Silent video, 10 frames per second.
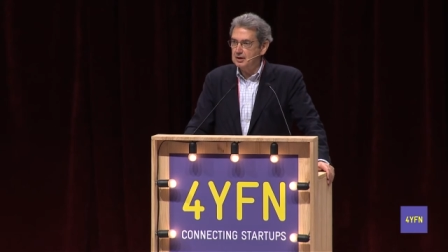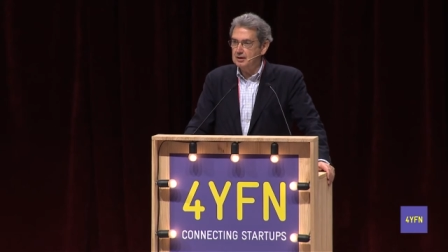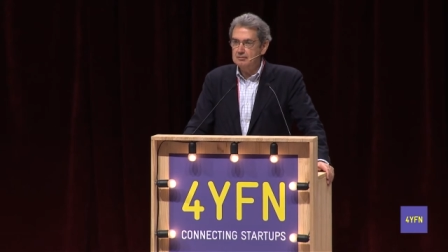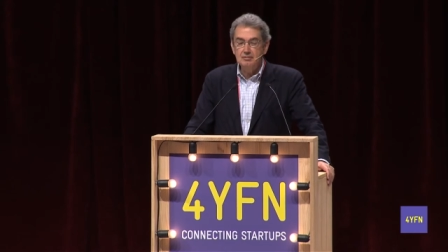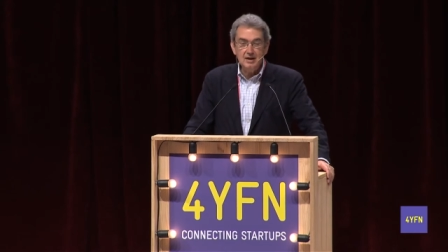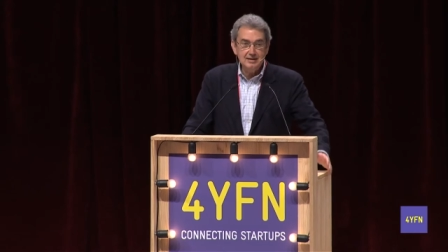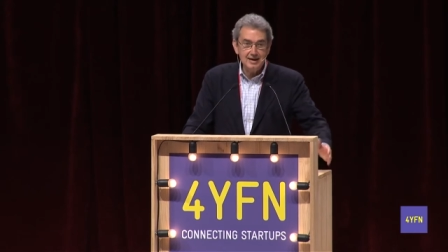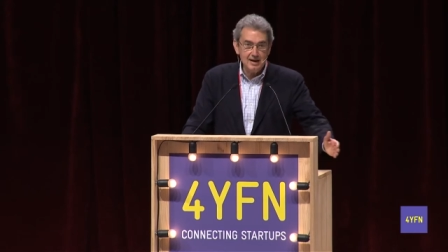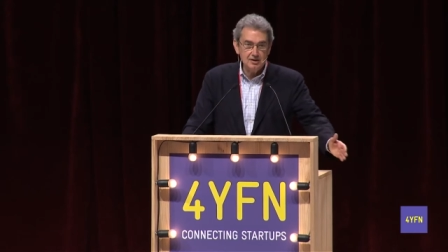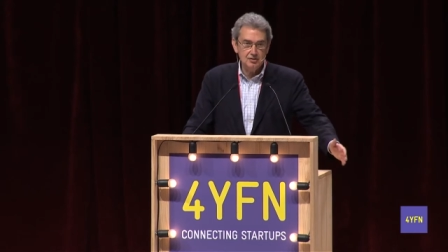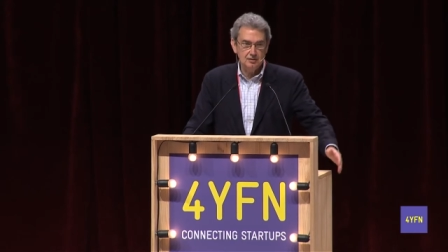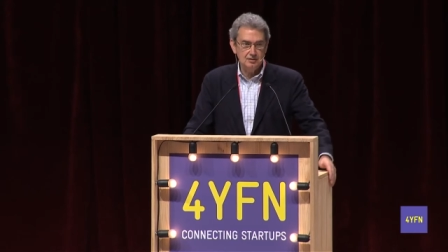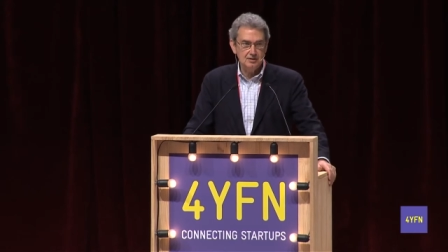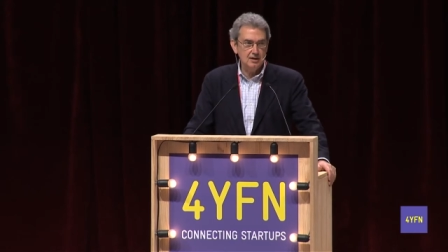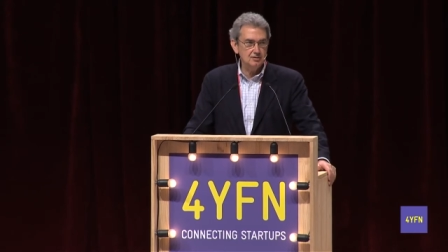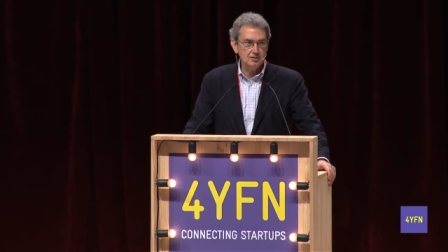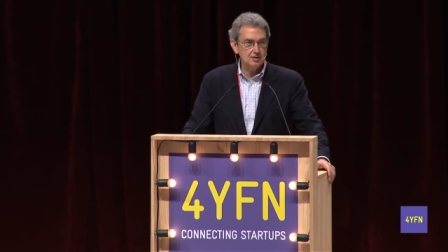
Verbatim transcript: uh, radiation sensors.